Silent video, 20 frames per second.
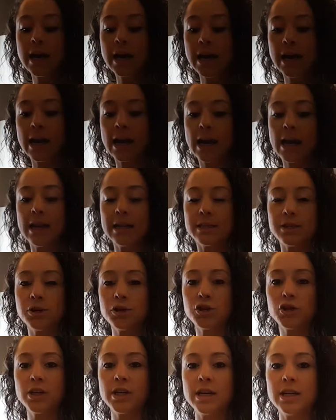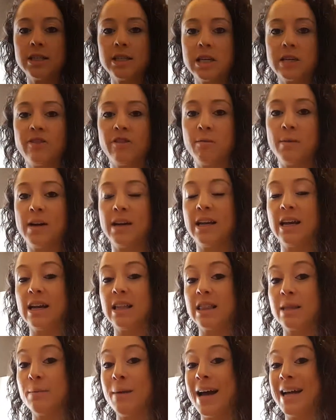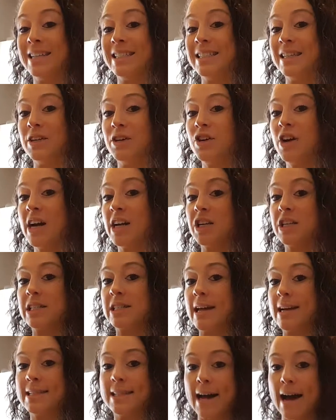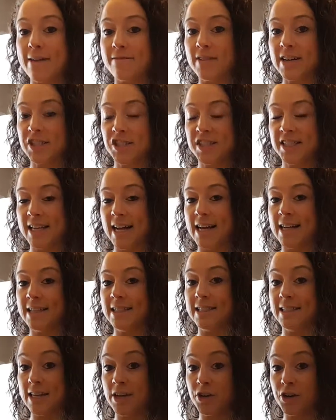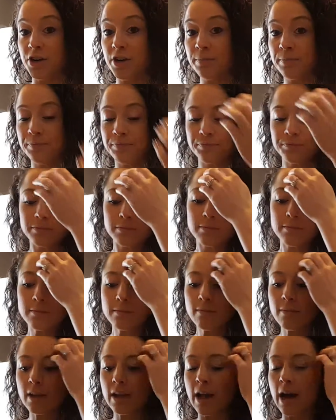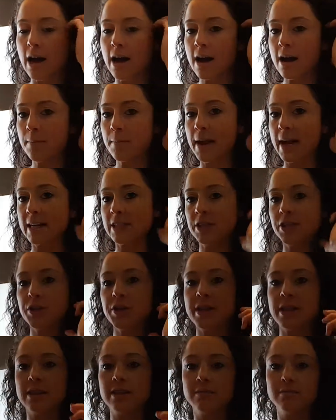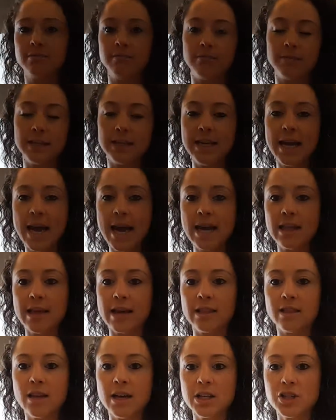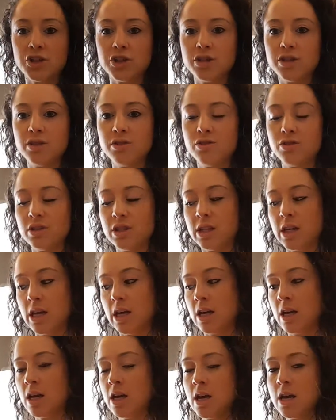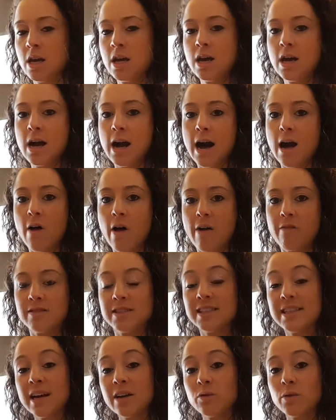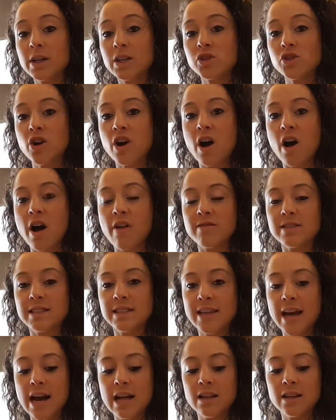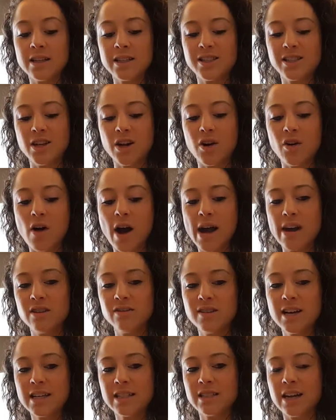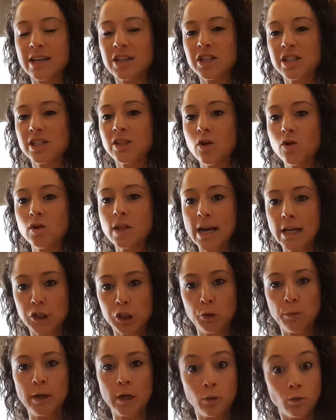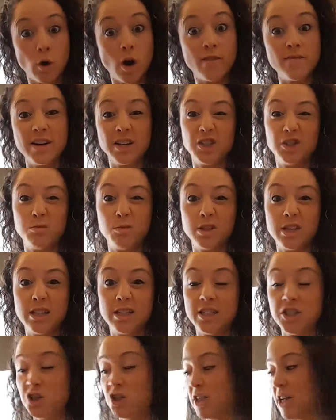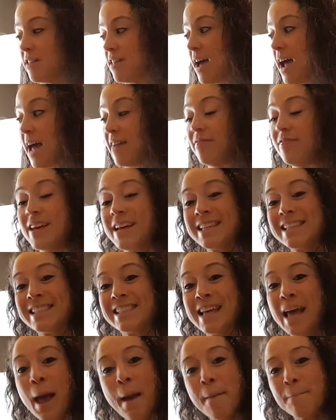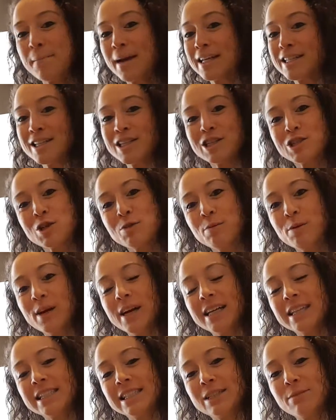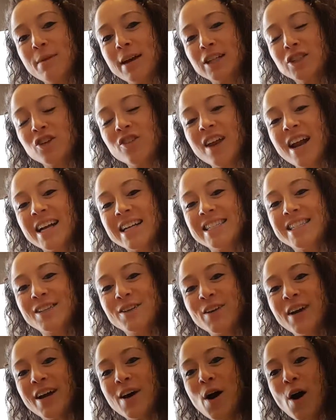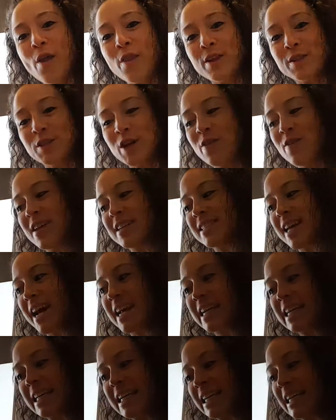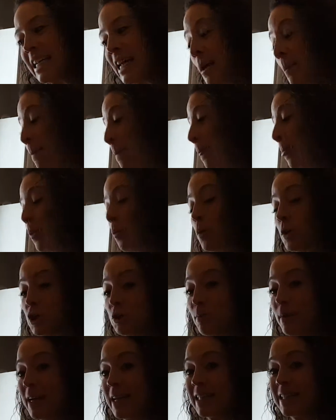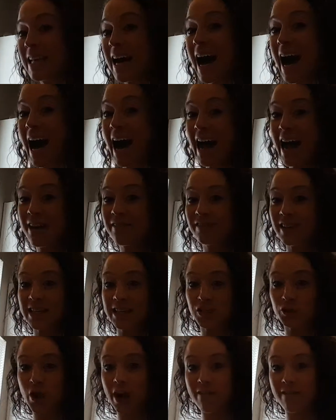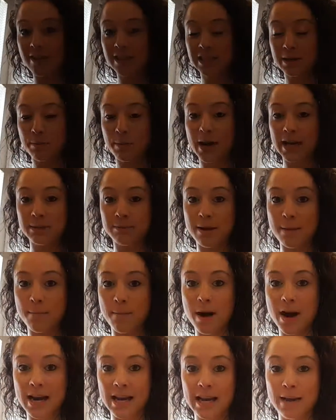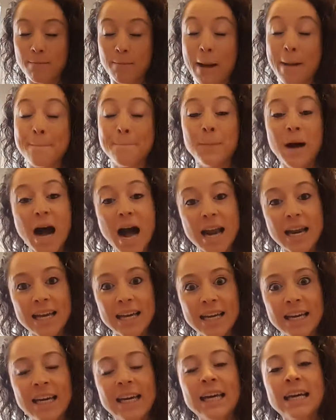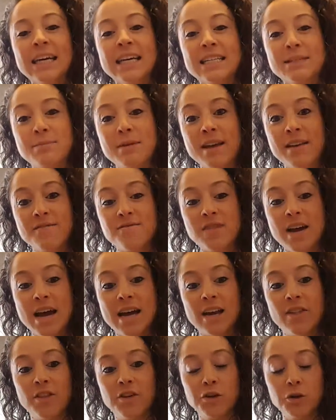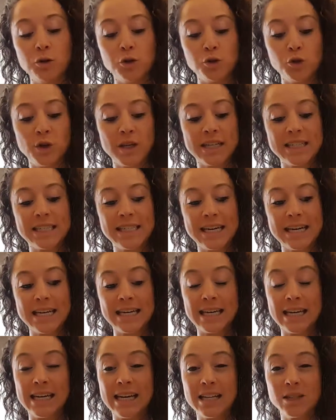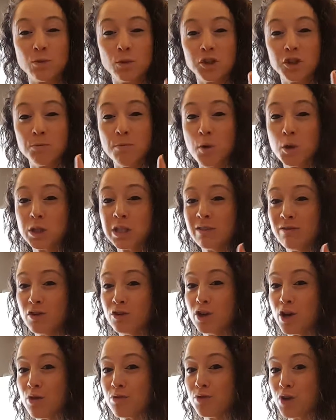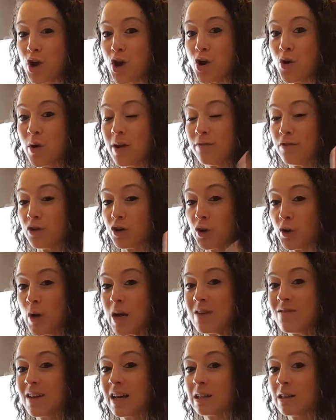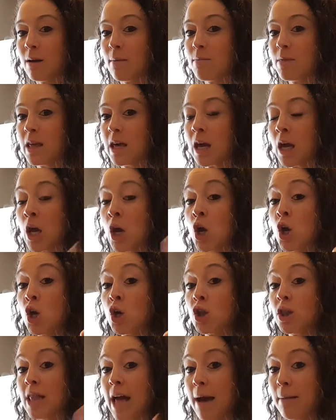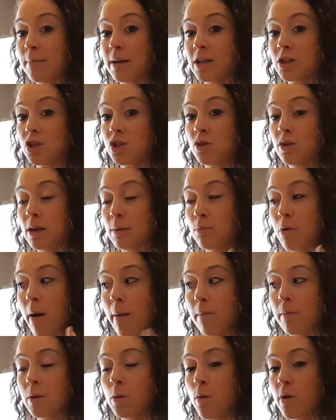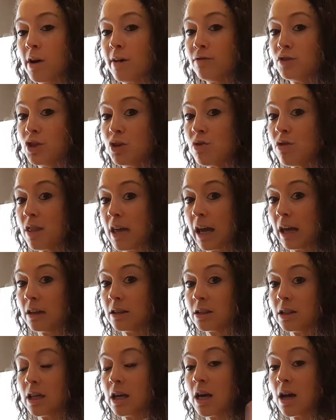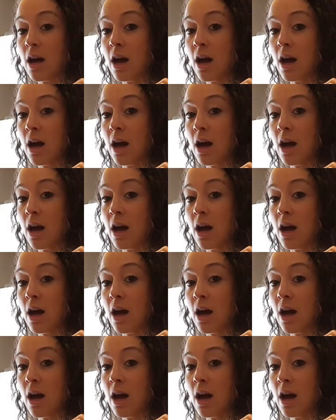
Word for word: And it's usually easiest for me to get them at dinner. I just like to have veggies at dinner. Um, and during the day, like lunch is usually I'll have a sandwich or I'll have a salad. So I don't like, I just don't like too many raw vegetables. Let's just say that. And this makes it super easy to make sure that I still get all the servings I need, which means I have less cravings because my body, my body is being fed the nutrients it needs, which most of you don't know. If you're craving something, that means you need probably one of two things,